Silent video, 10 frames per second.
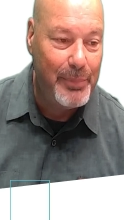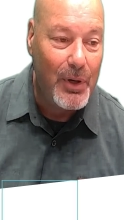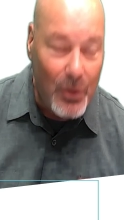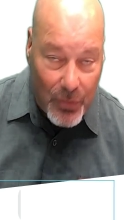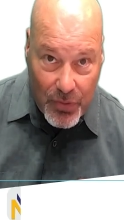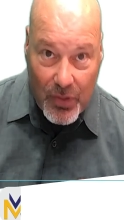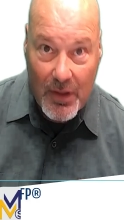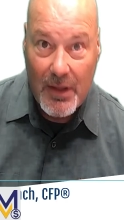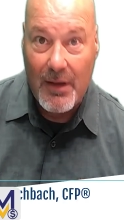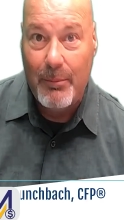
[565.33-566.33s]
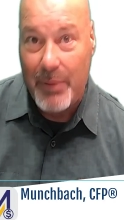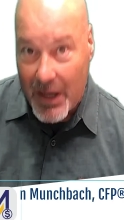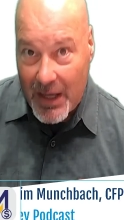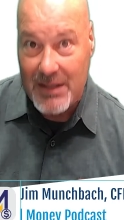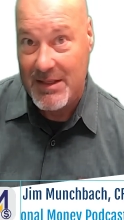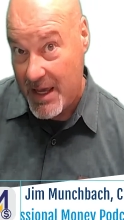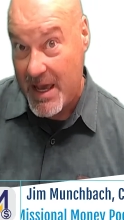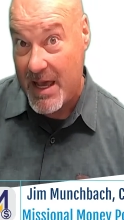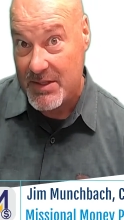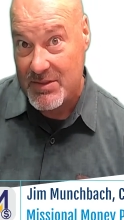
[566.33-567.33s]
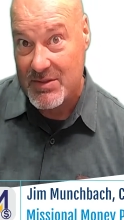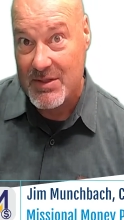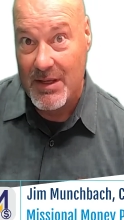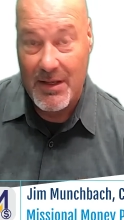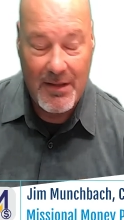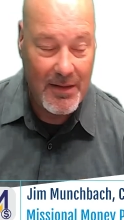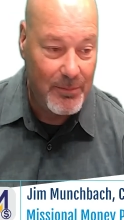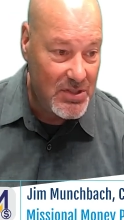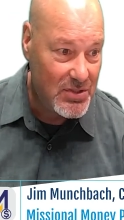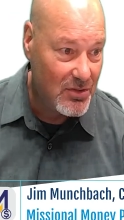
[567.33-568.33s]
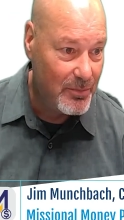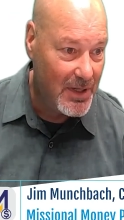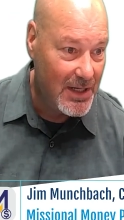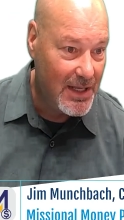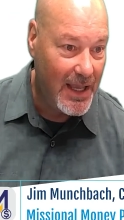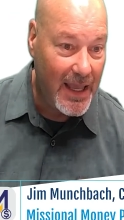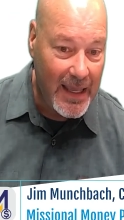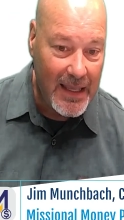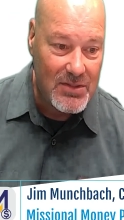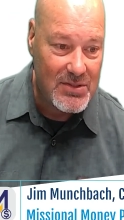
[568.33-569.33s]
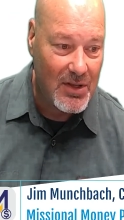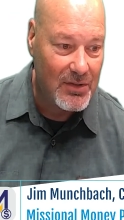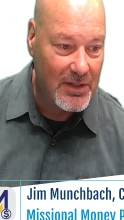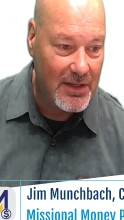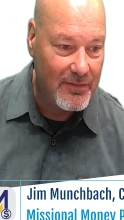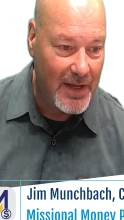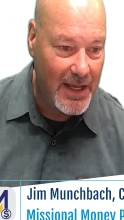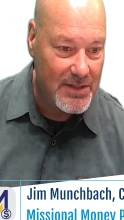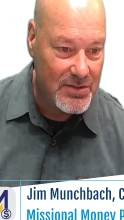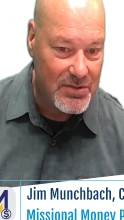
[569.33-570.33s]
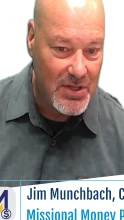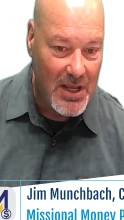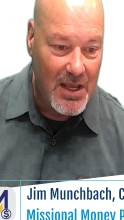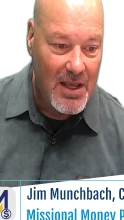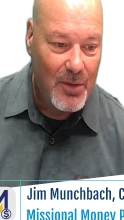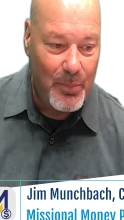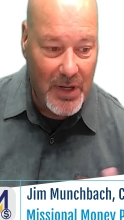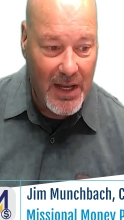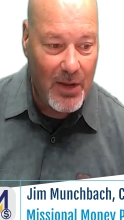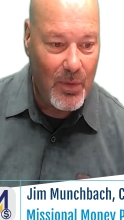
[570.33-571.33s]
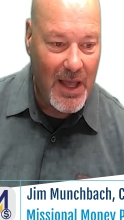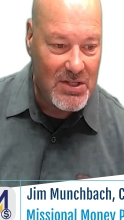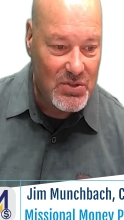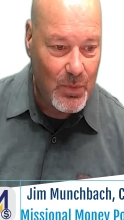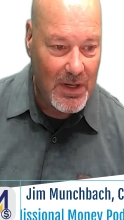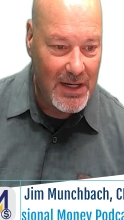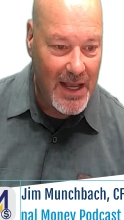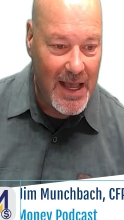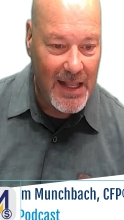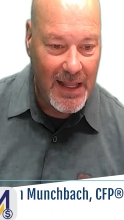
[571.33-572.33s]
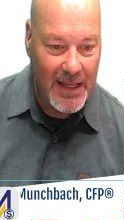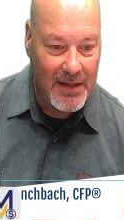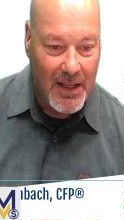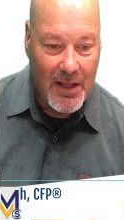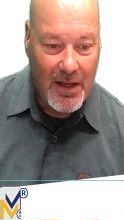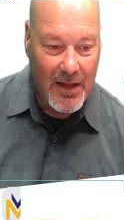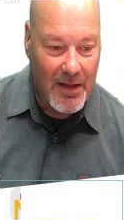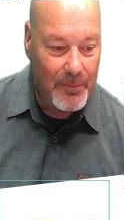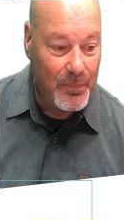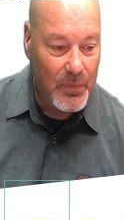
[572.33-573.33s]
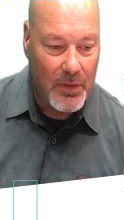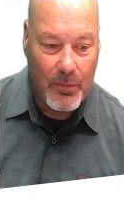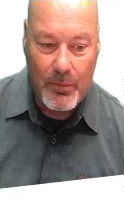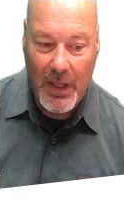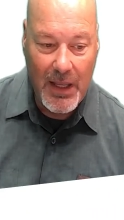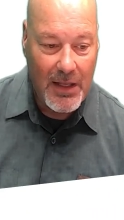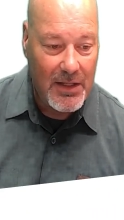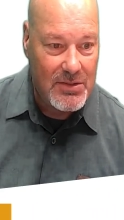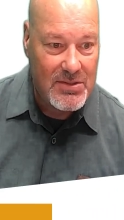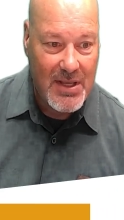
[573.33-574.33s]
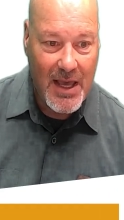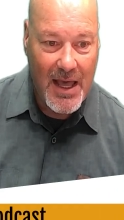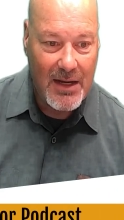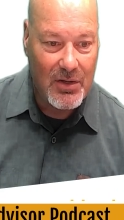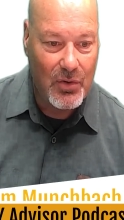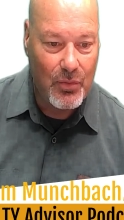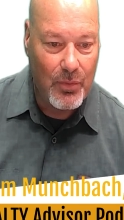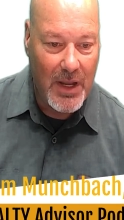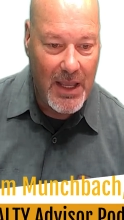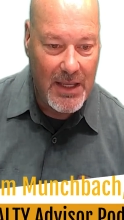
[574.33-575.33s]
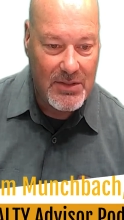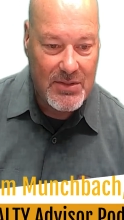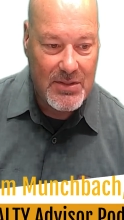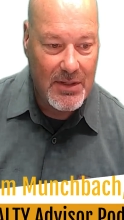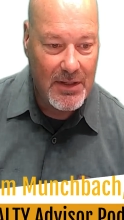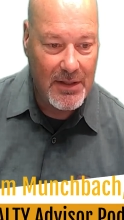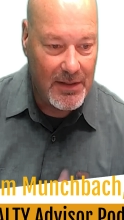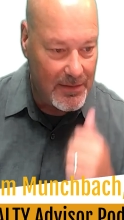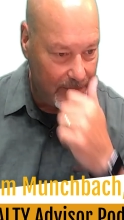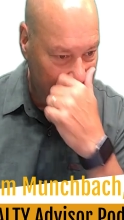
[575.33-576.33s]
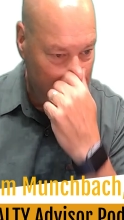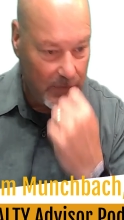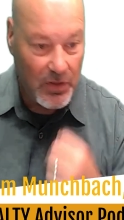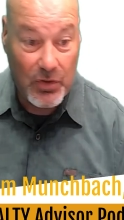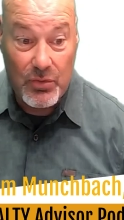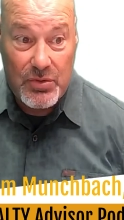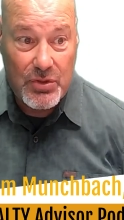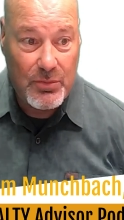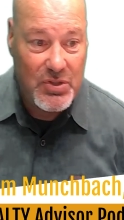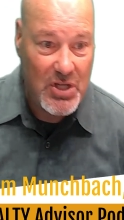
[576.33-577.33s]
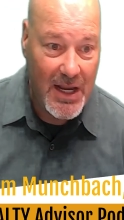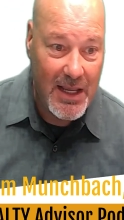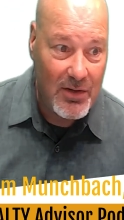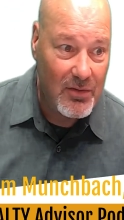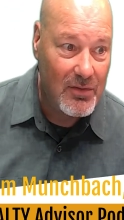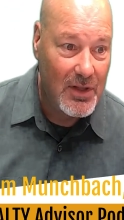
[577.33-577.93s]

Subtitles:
both podcasts, Missional Money and Salty Advisors. But anyway, I just wanted to highlight Andy's got a great YouTube channel.